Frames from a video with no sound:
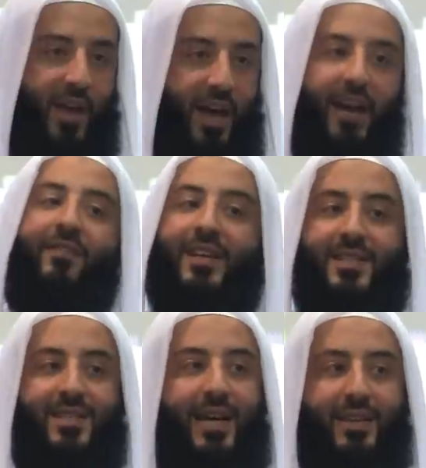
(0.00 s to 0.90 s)
And having
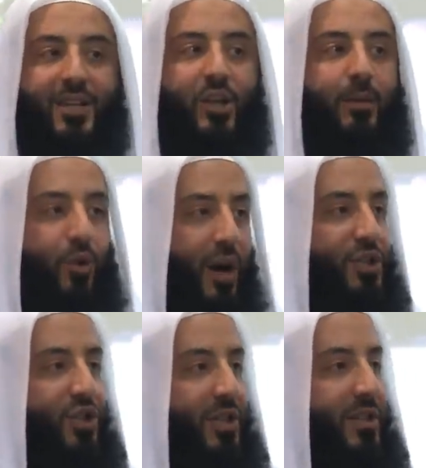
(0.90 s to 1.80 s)
said that, I'm
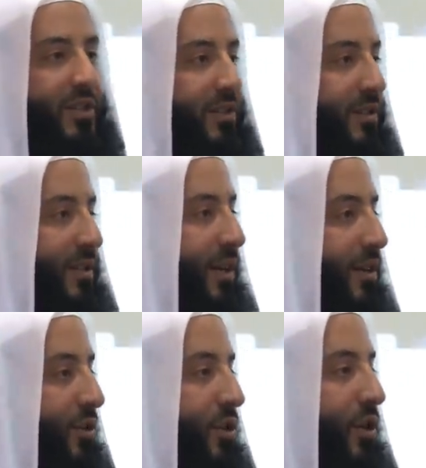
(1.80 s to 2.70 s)
conscious
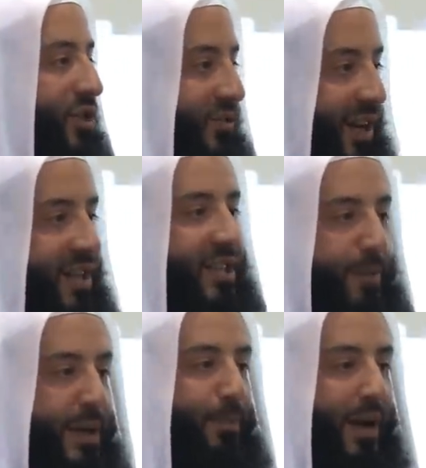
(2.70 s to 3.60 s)
that, you know, Australia is a
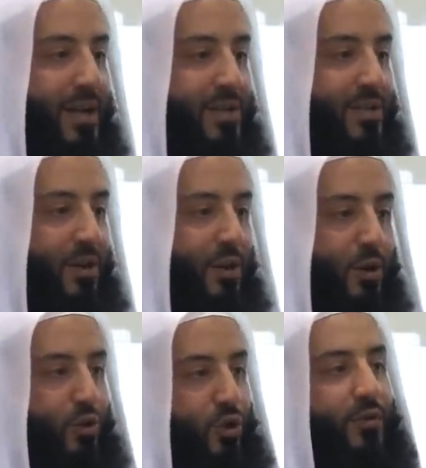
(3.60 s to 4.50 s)
big place.
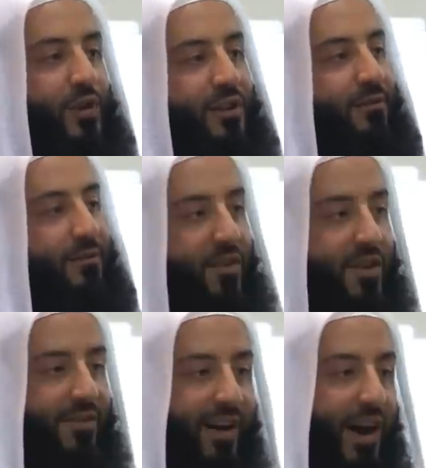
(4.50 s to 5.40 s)
So if you live
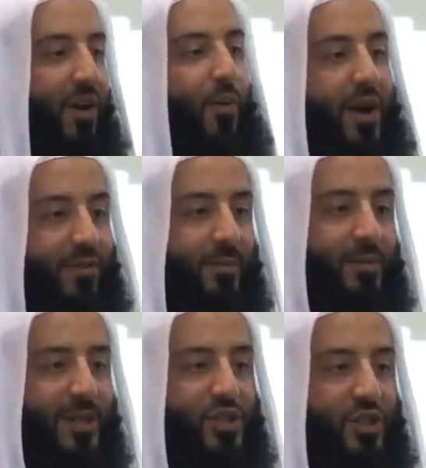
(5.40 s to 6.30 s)
very far away from
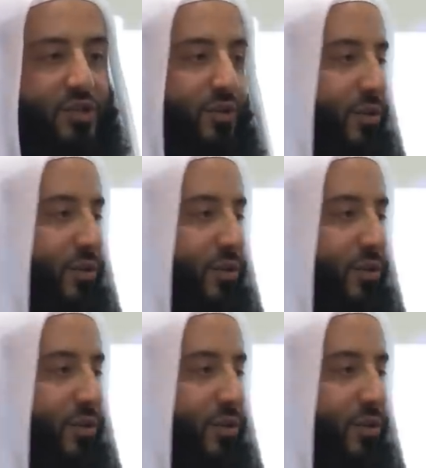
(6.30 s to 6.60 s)
the masjid,